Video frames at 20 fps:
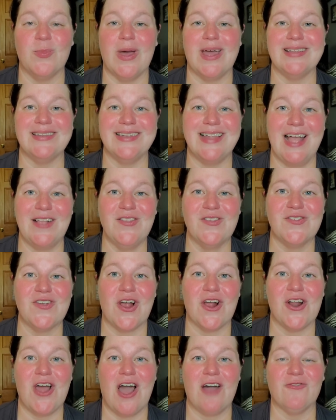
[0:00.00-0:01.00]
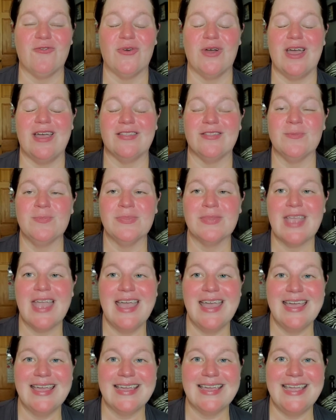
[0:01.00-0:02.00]
But let's start off with
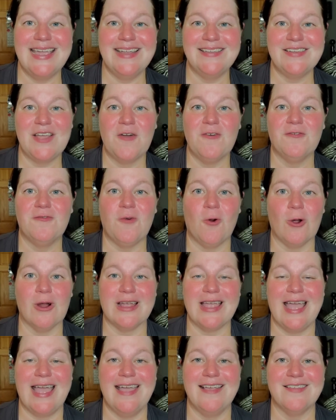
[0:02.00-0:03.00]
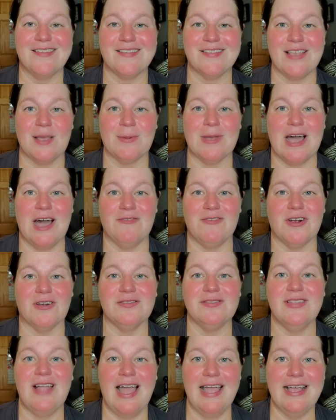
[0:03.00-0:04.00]
Heat 4K
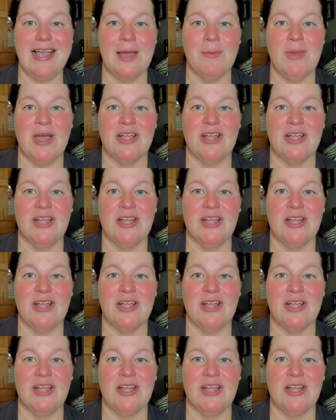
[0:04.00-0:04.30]
slipcover. Like I